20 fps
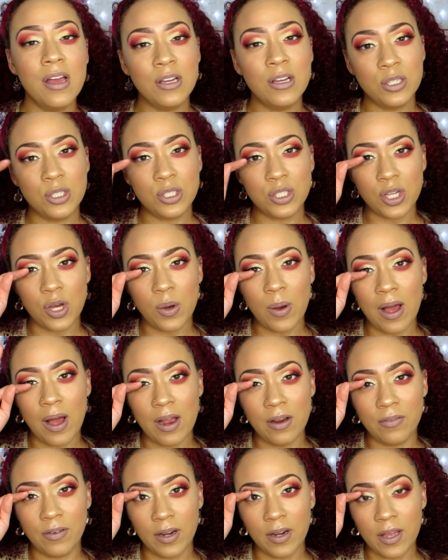So I
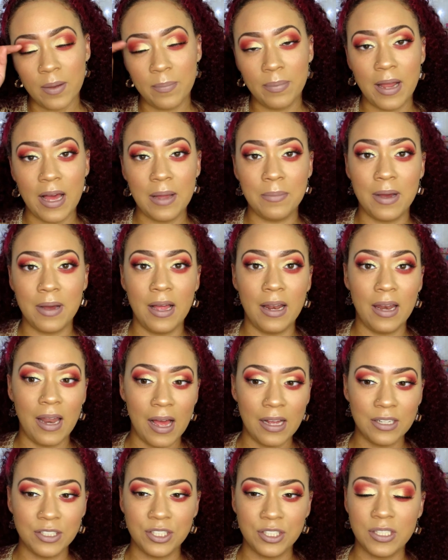already applied my
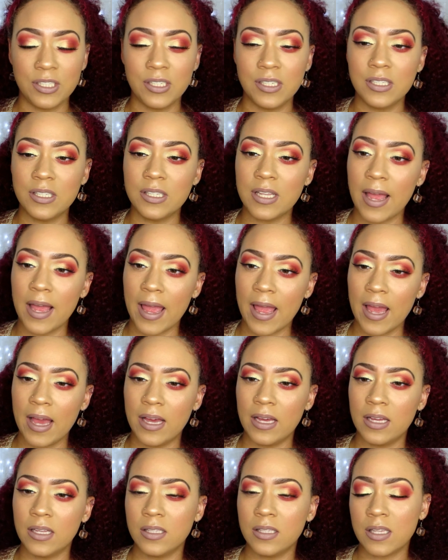lashes
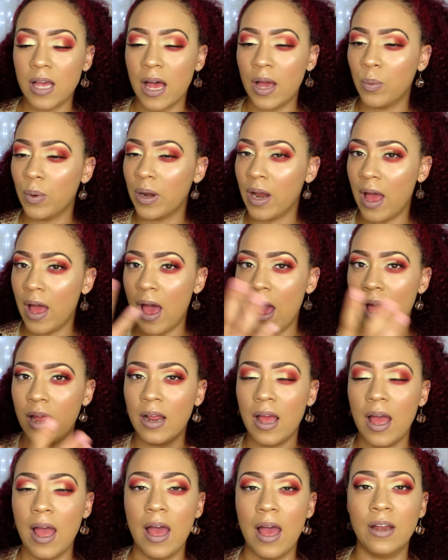and I went ahead
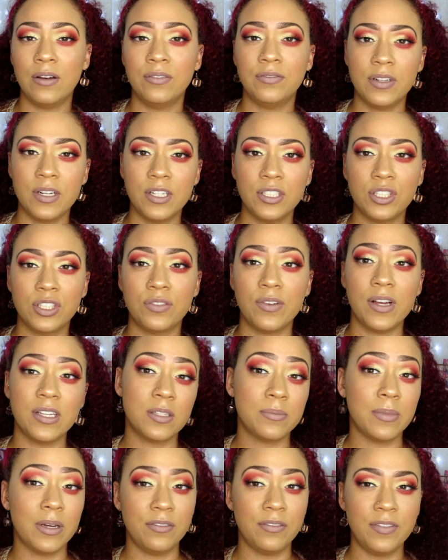and finished the rest
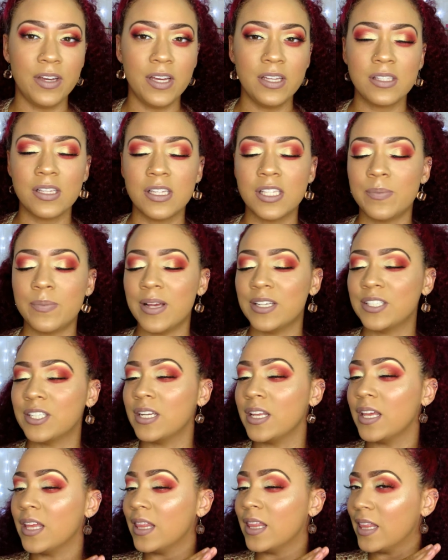of my face,
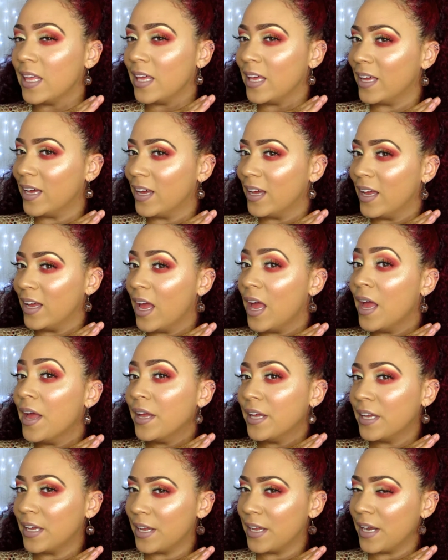especially the
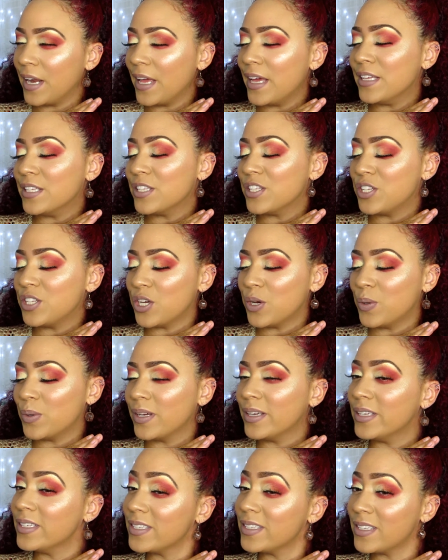glazed
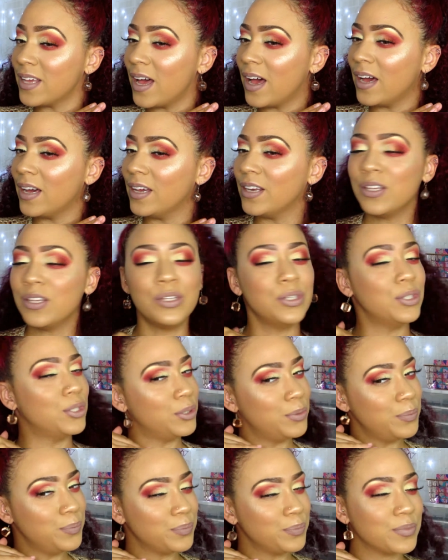donut side. You
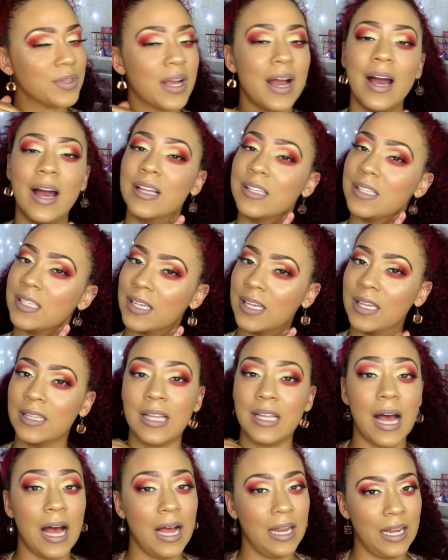know, I had to get the
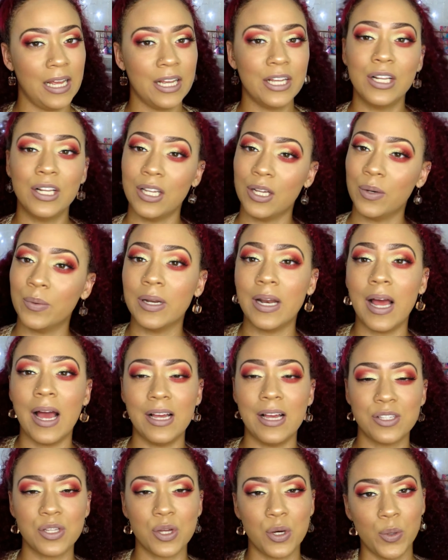highlight glowing
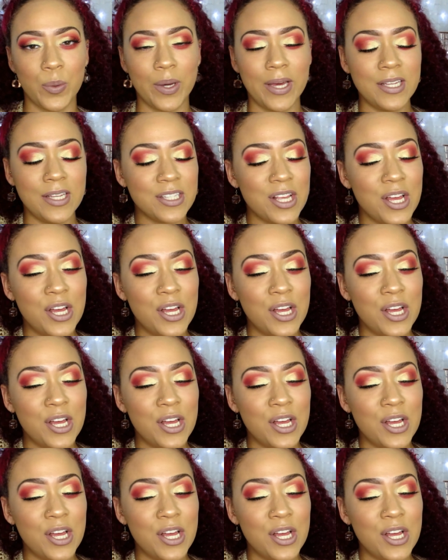as always.